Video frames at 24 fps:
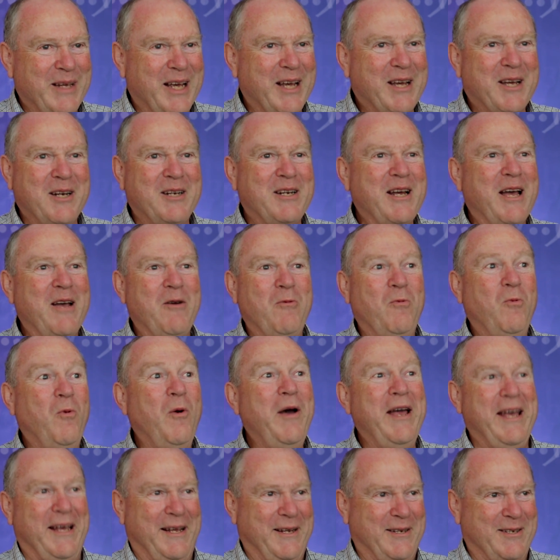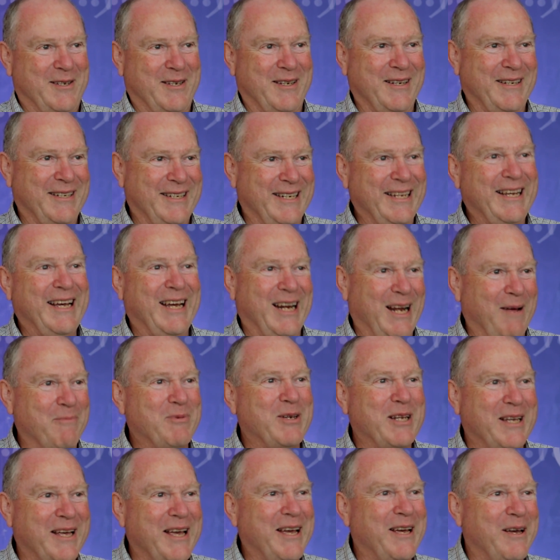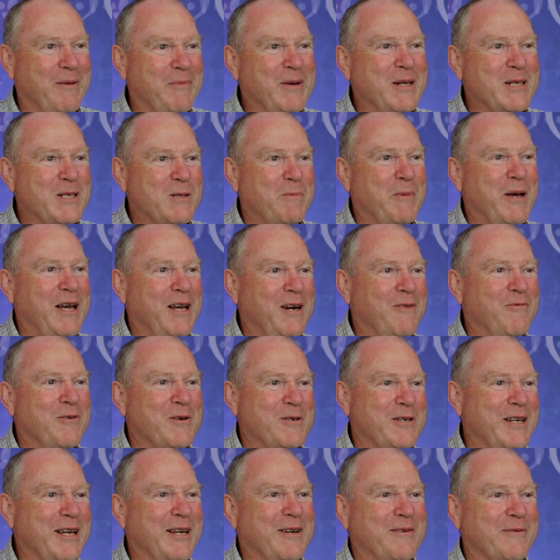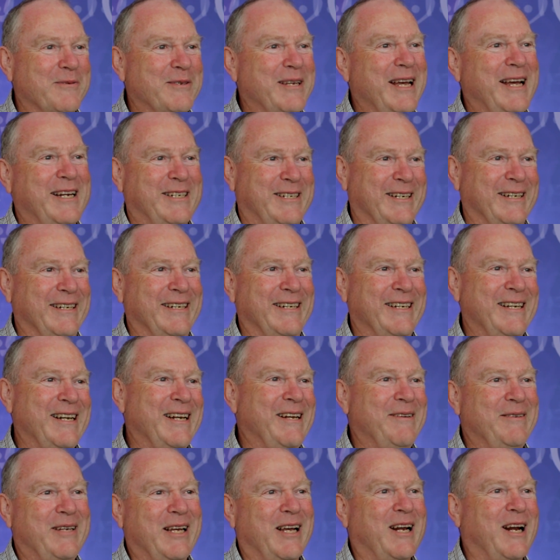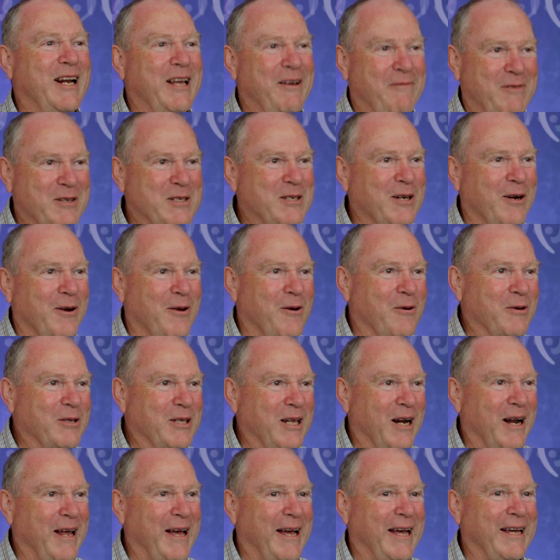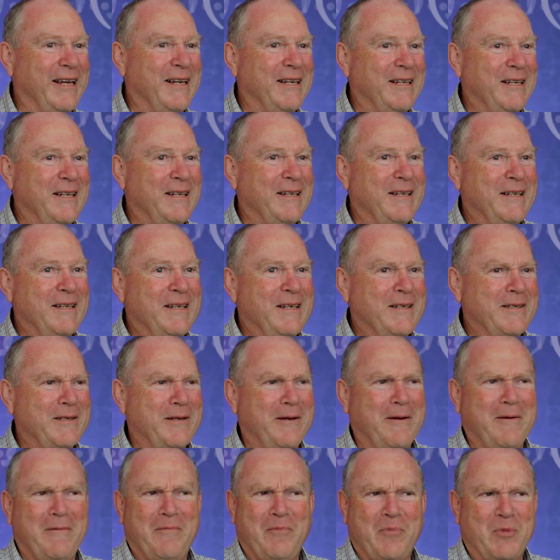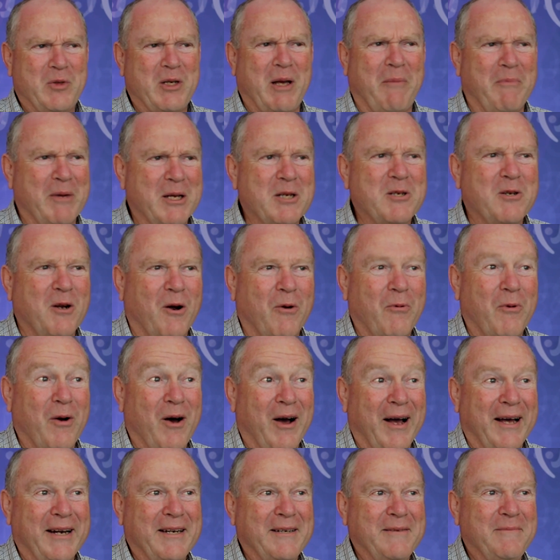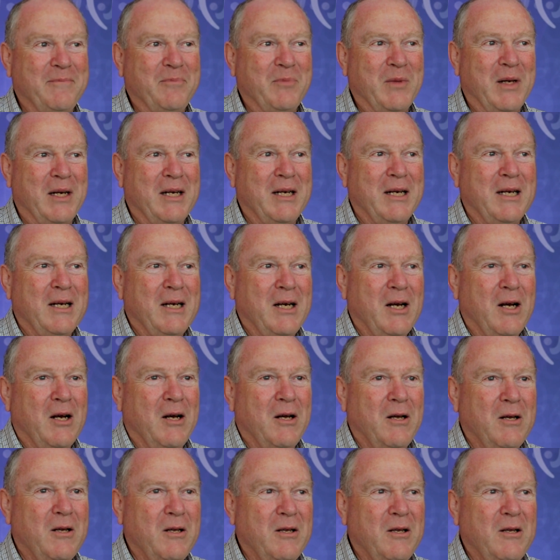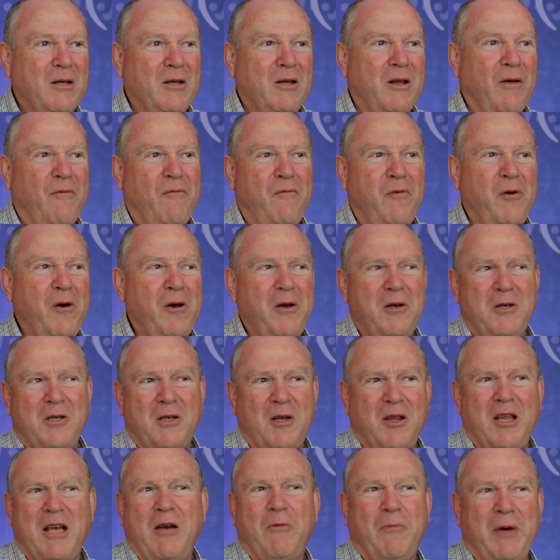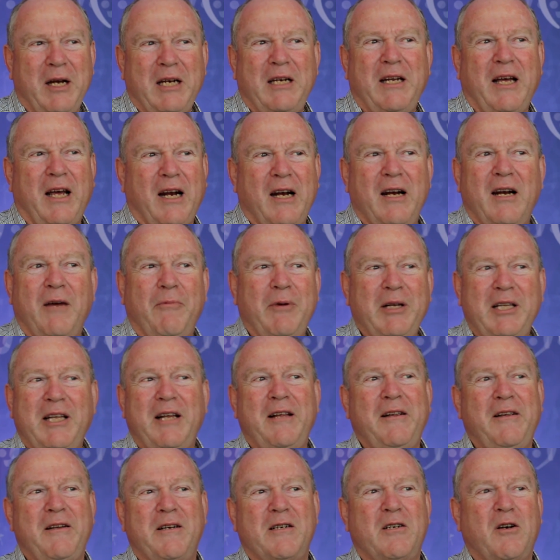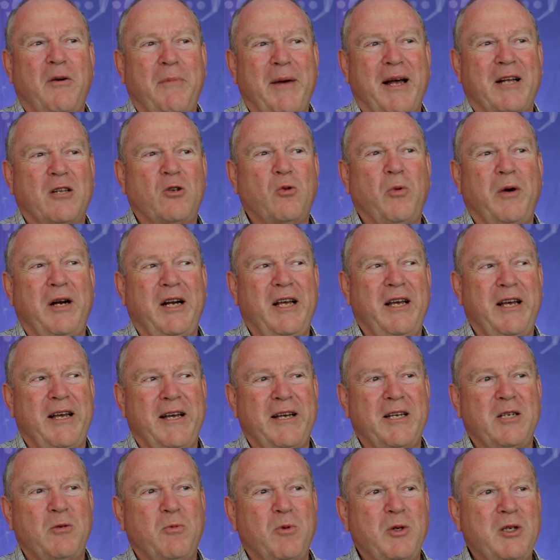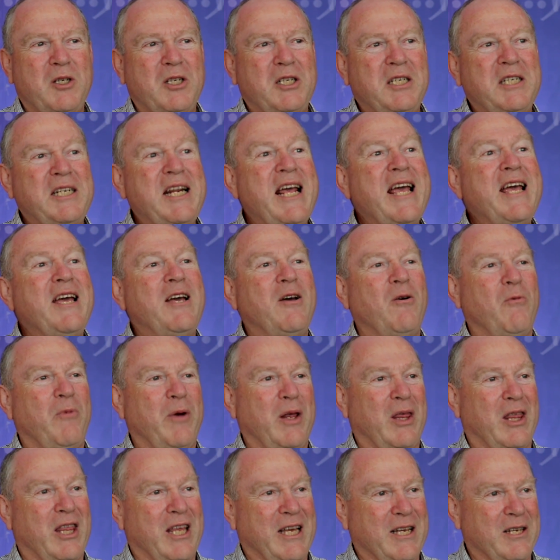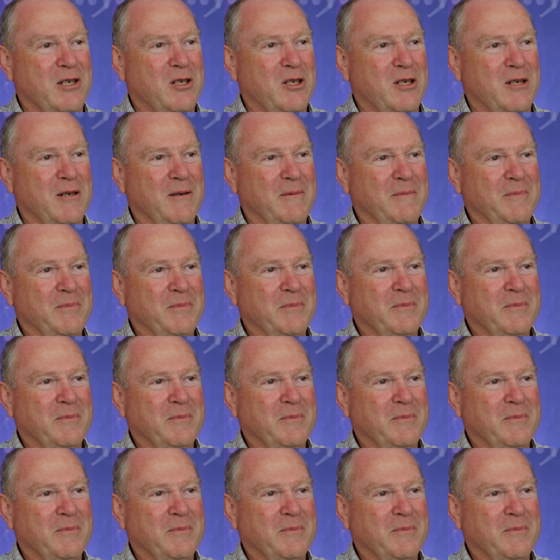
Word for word: It can take weeks to get up to gigabit speed for a single session, particularly if it's a long delay. So something's not right. The first thing we did, and we did this for about twenty years, was tinker with this.